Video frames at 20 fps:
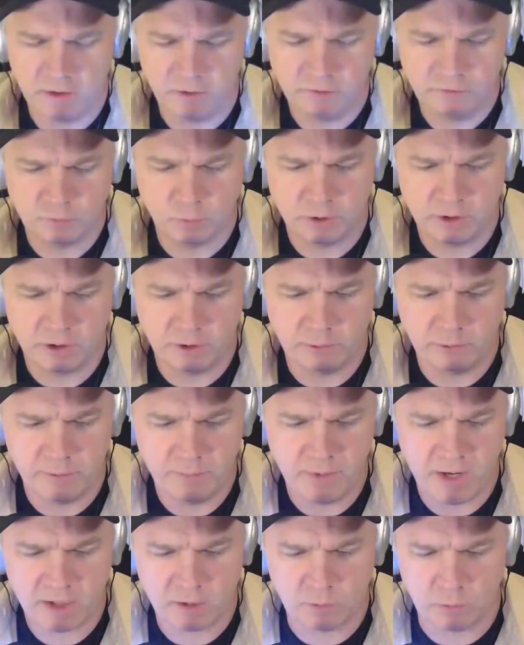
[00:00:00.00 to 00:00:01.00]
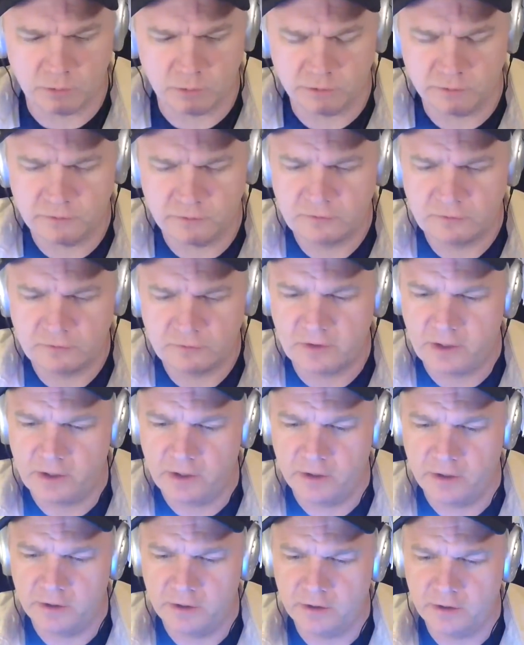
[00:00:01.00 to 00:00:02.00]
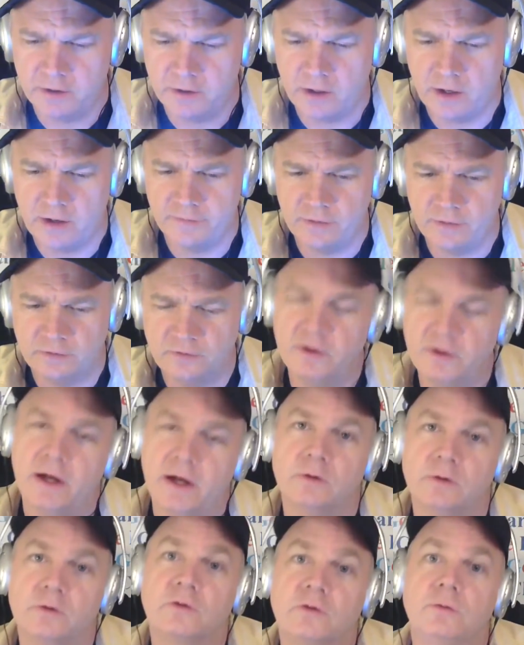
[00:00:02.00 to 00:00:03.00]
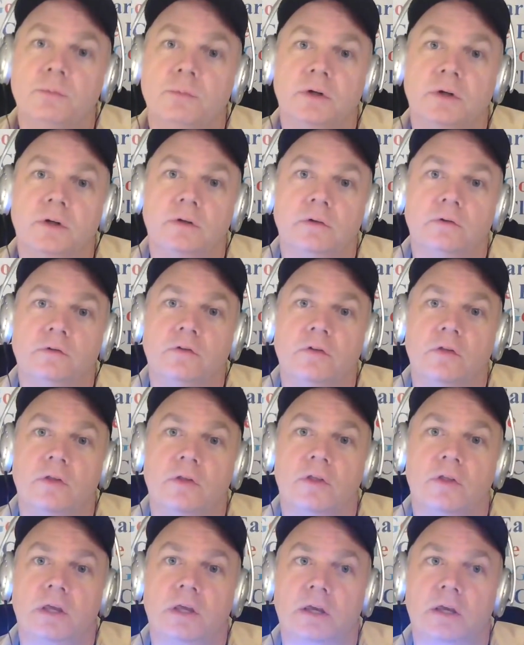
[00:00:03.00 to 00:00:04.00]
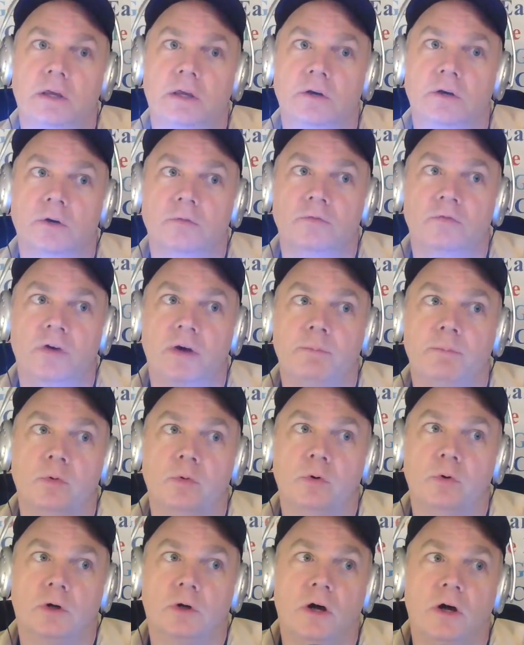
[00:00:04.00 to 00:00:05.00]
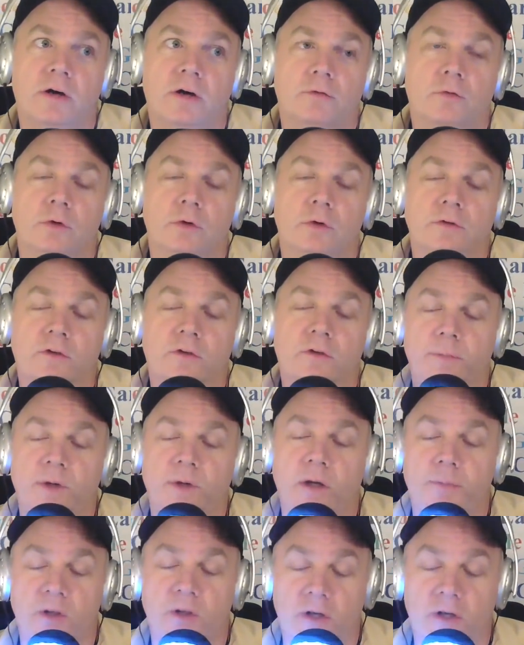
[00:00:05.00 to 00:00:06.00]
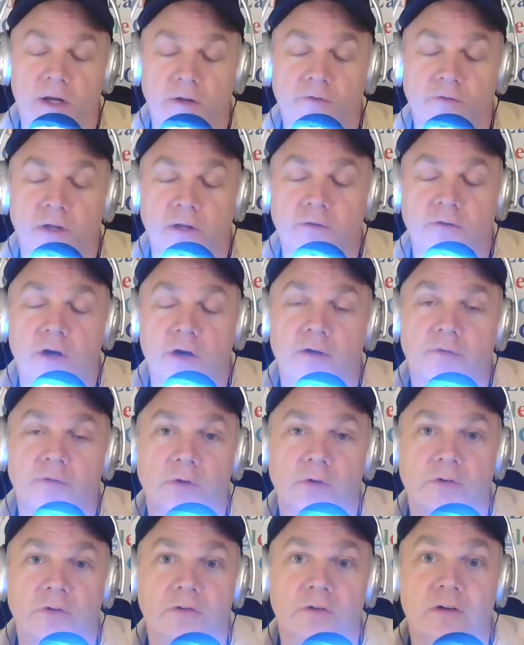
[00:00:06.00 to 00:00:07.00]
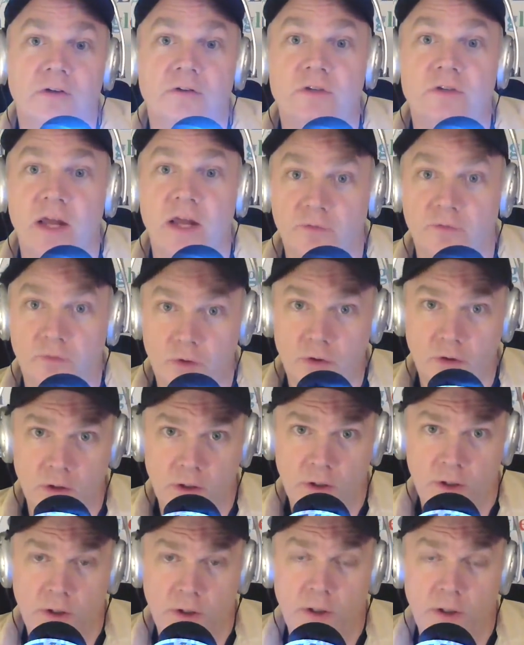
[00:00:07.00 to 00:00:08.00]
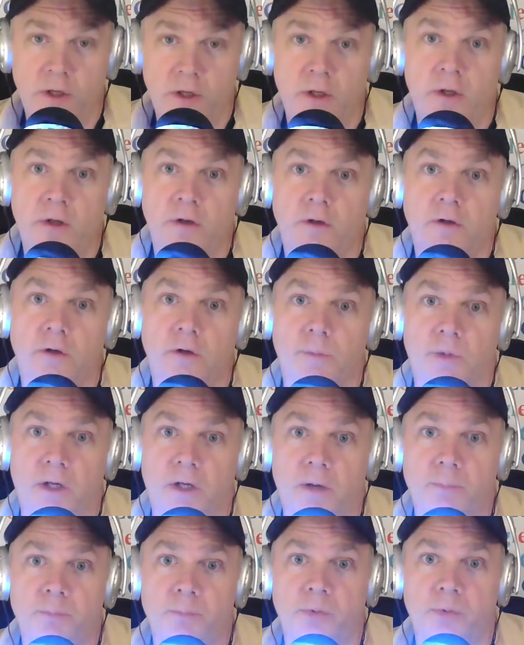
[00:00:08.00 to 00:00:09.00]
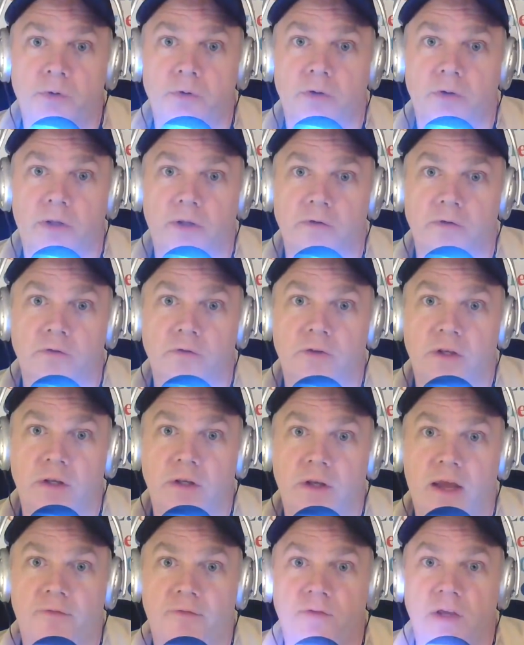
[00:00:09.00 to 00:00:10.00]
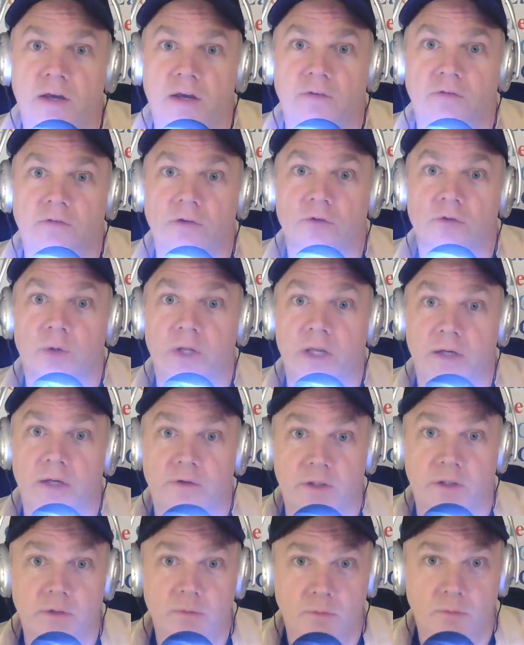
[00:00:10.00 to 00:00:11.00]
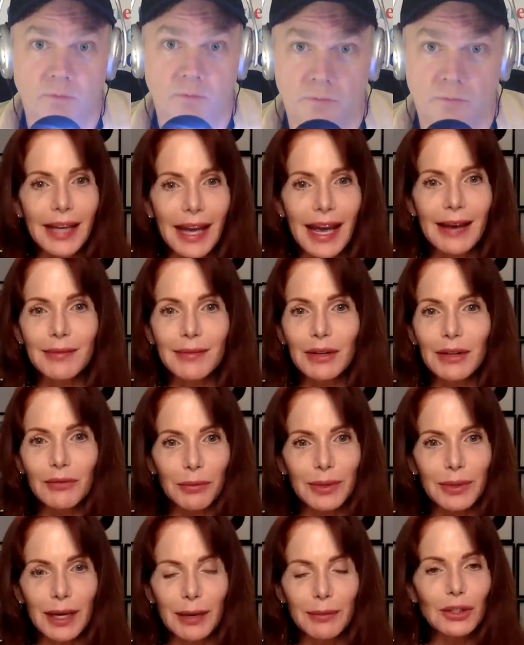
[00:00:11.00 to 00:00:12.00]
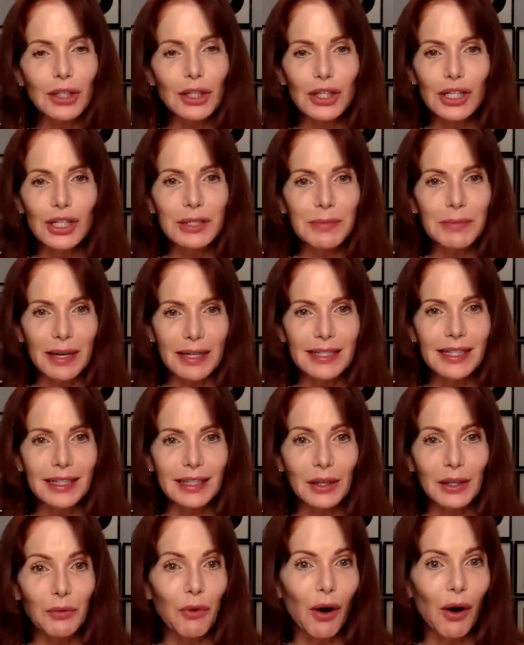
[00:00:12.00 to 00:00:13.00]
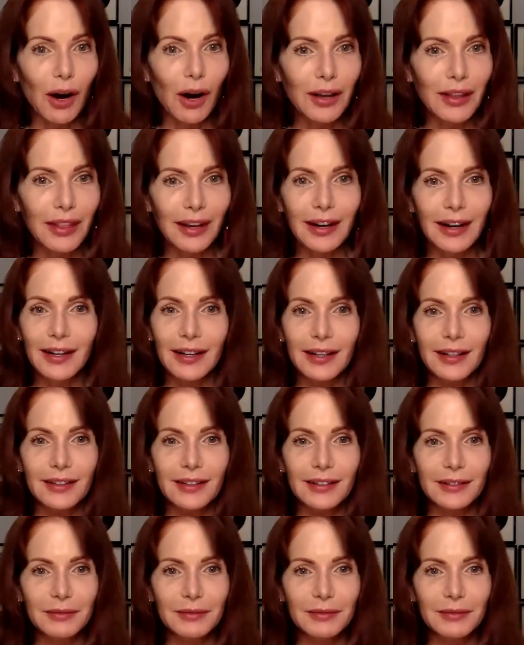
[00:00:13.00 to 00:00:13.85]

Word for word: let's work our way backwards. Uh, obvious announcements the November conference coming up, the United States conference is in Denver coming up. It's the FEIC 2018. Bob Cami will be able to just basically walk there.